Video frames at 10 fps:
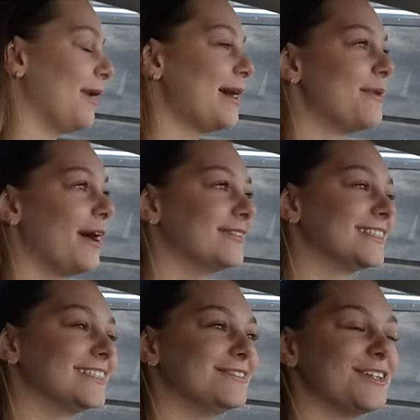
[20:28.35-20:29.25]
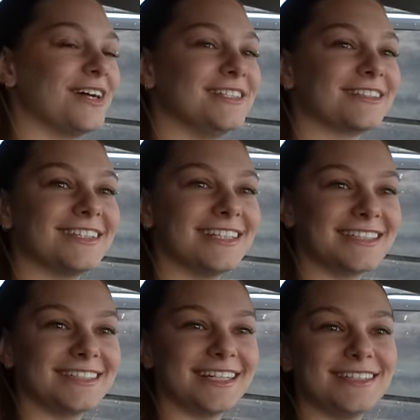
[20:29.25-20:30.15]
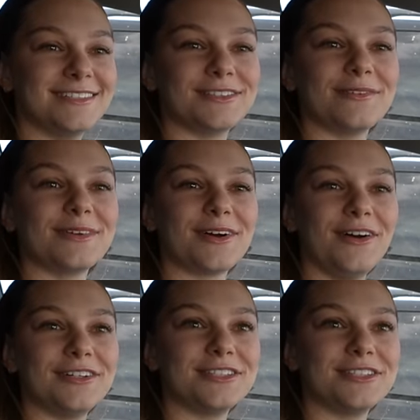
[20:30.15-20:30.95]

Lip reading: My mom doesn't even know I took the test today, too, so I'm gonna call her.